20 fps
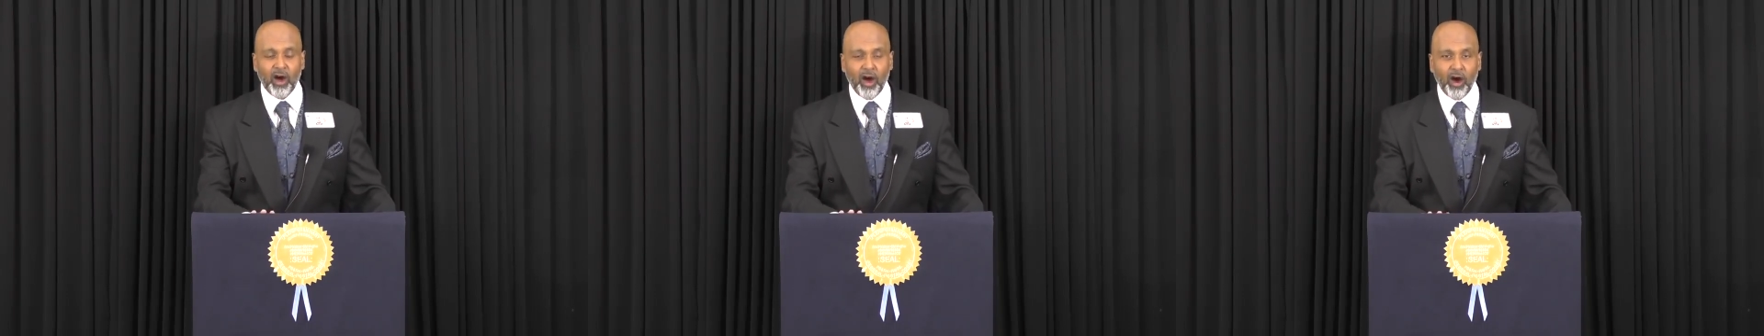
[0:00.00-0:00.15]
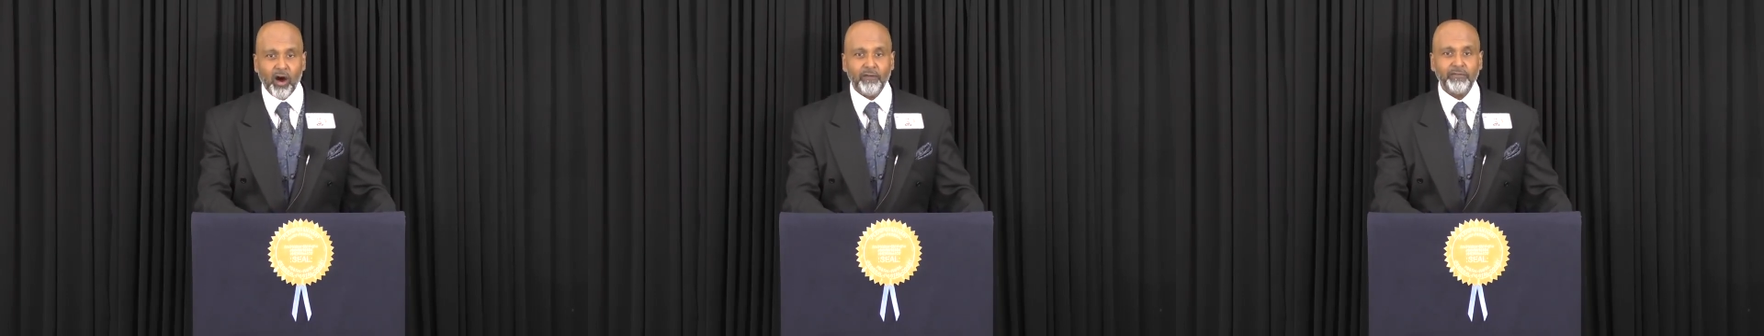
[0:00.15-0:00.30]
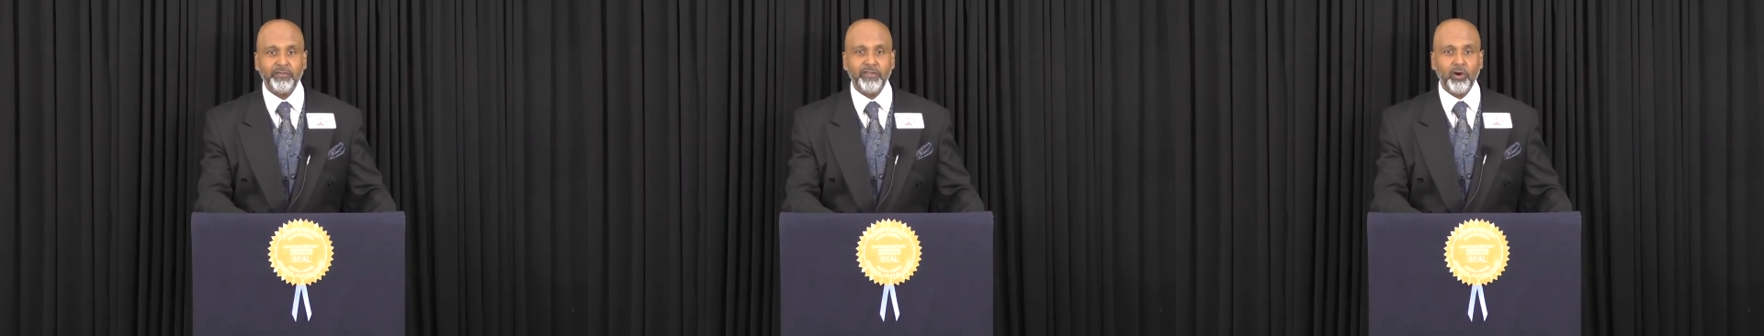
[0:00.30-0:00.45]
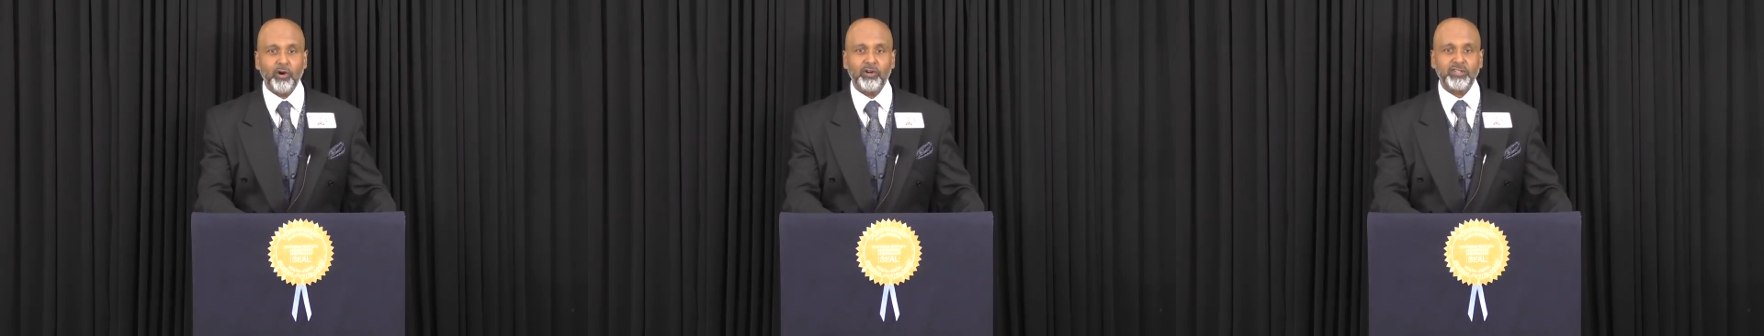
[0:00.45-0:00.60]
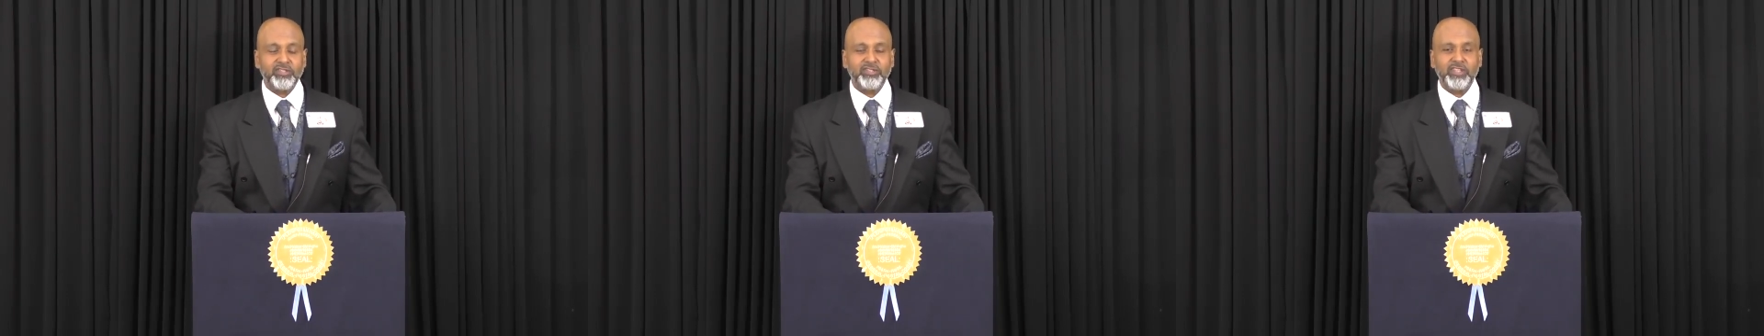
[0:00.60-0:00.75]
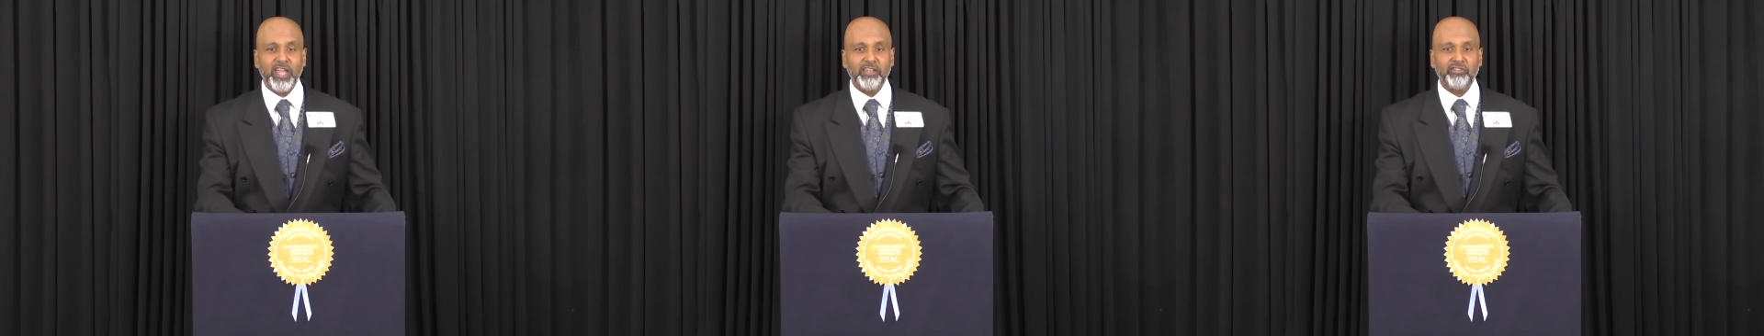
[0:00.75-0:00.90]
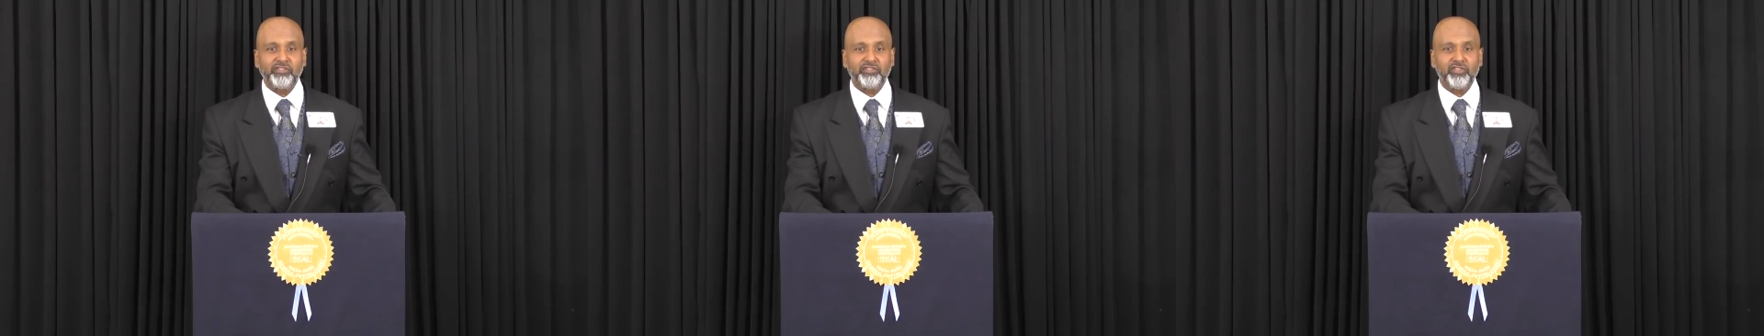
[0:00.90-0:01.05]
of your
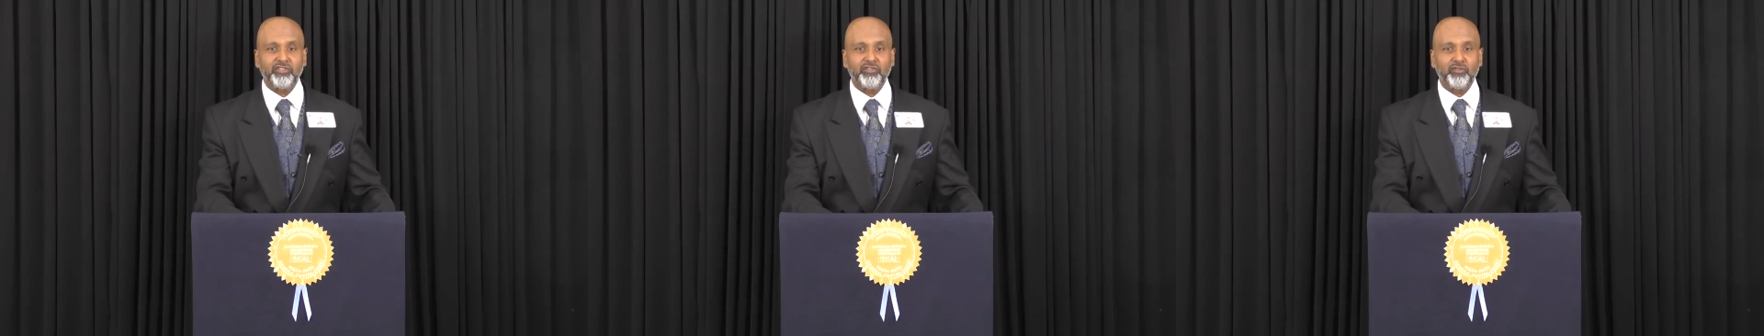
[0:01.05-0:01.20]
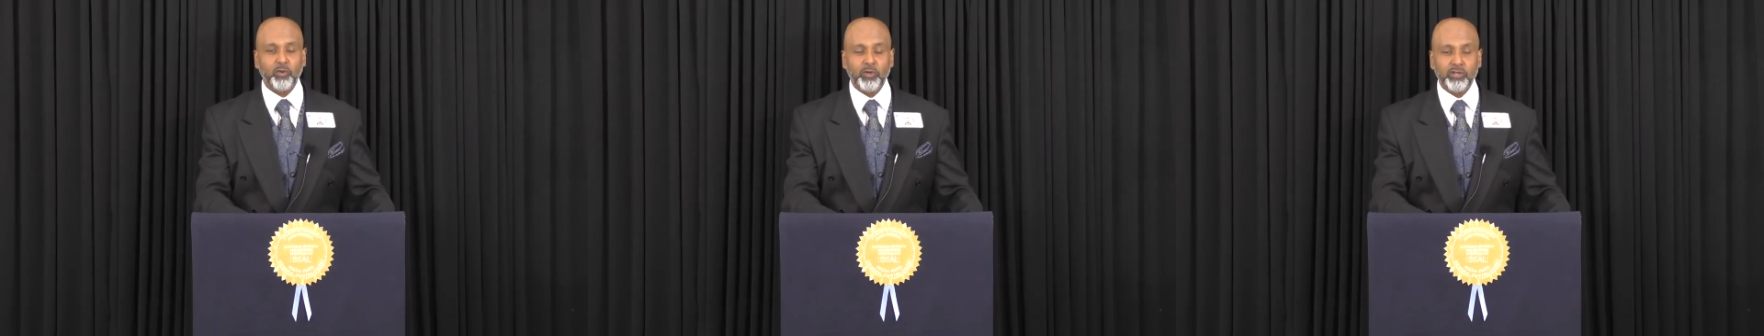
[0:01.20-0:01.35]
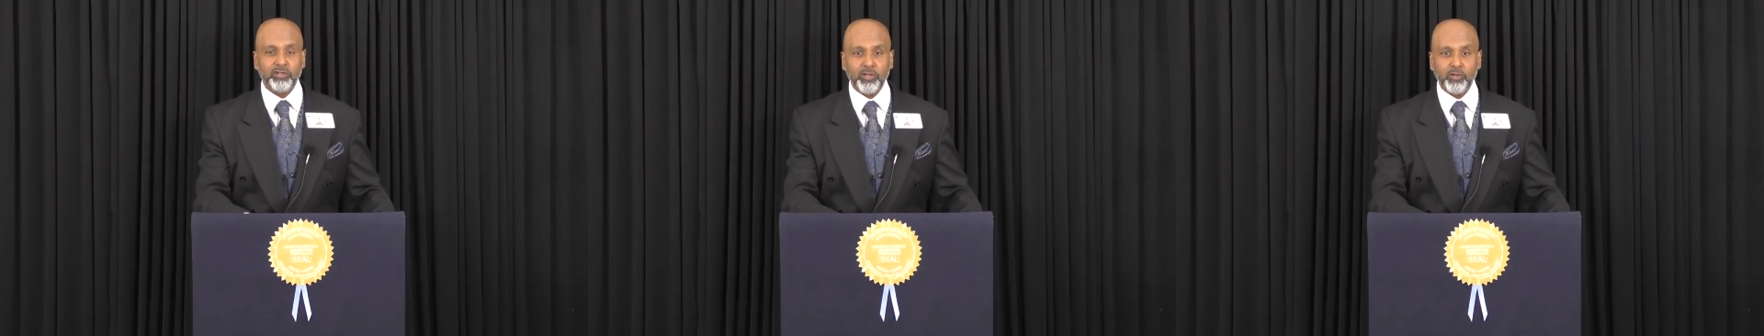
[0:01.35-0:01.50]
stations will